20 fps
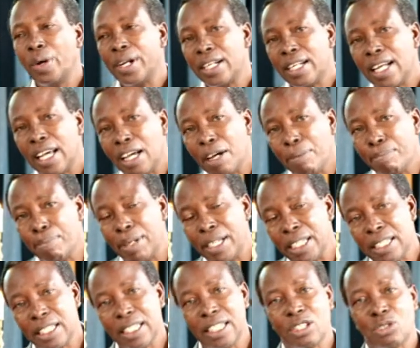when
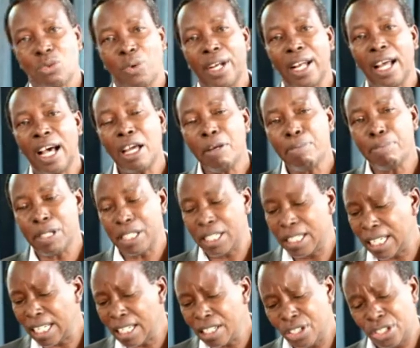diabetes, when
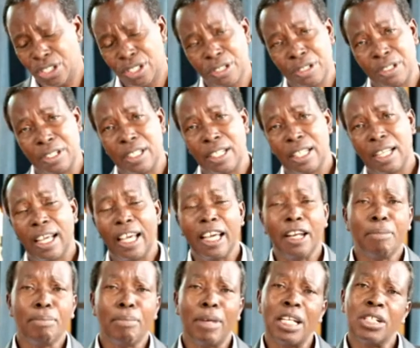hypertension,
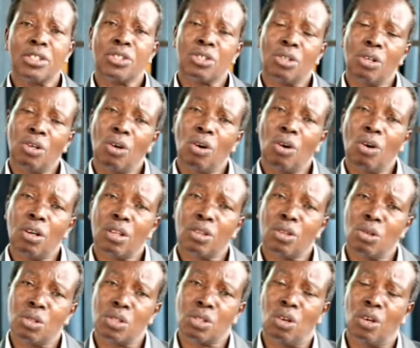and mention
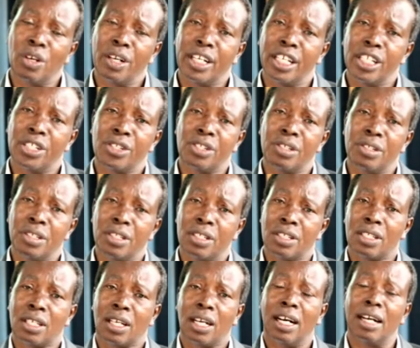all those
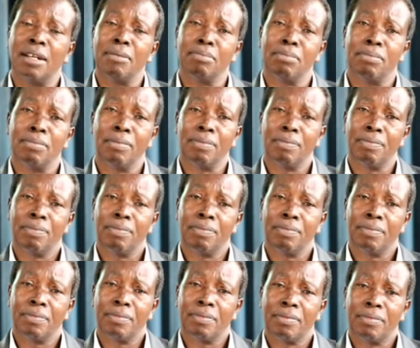conditions come,
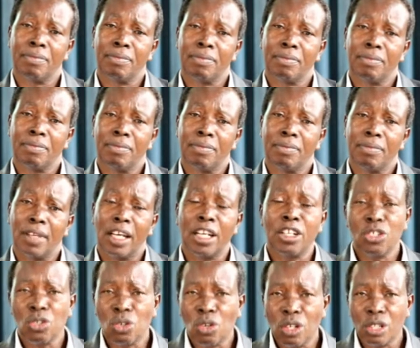
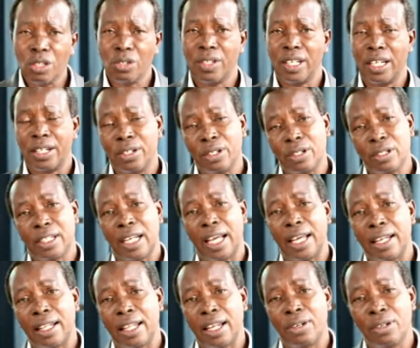and you go to the
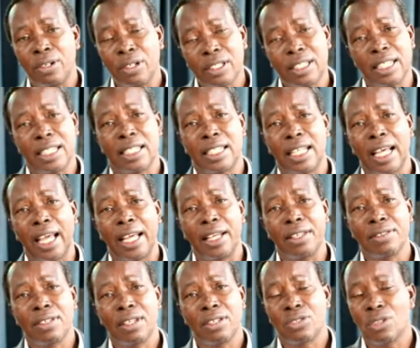doctor and the doctor
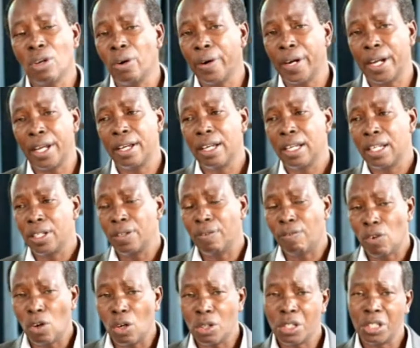says, sorry,
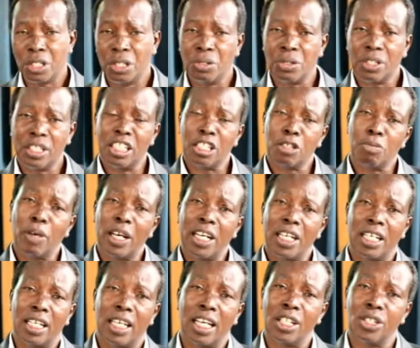you've got to use this
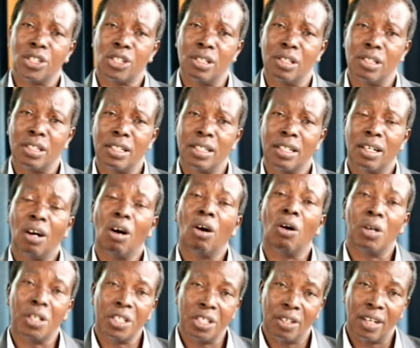medication
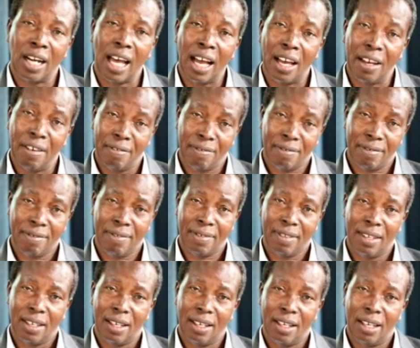all your life.
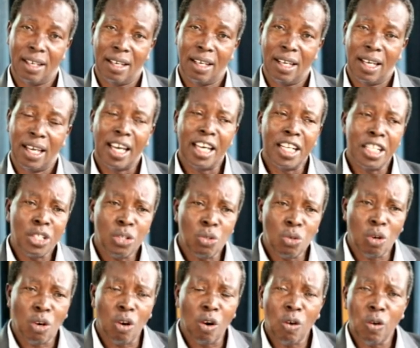And
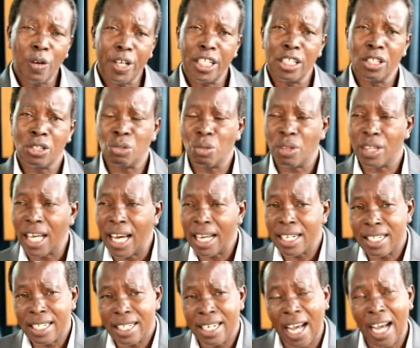you go into
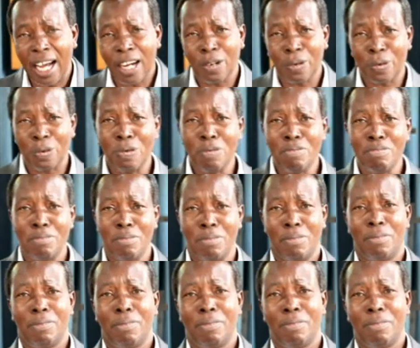that dark room